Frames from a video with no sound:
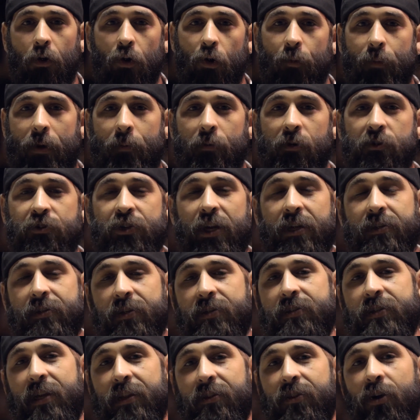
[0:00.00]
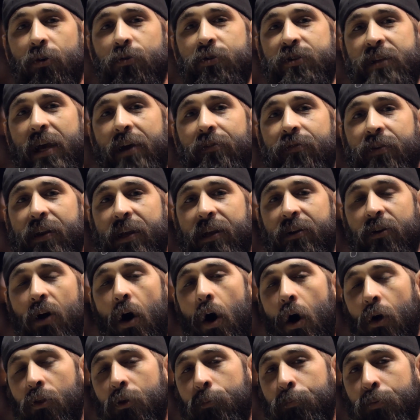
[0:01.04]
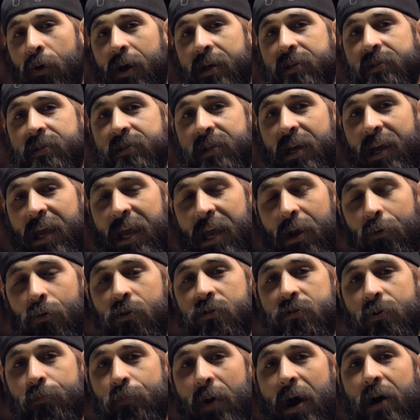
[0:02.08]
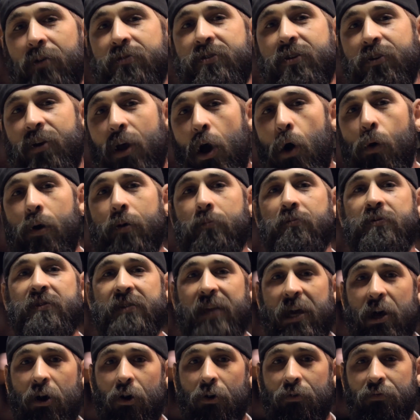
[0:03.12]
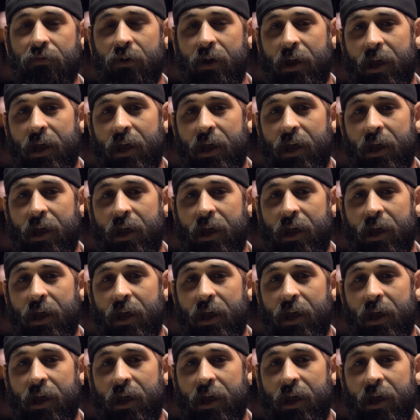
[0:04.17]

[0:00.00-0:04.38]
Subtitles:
Remember, Jesus sent those 70 into all the places that he was about to go himself.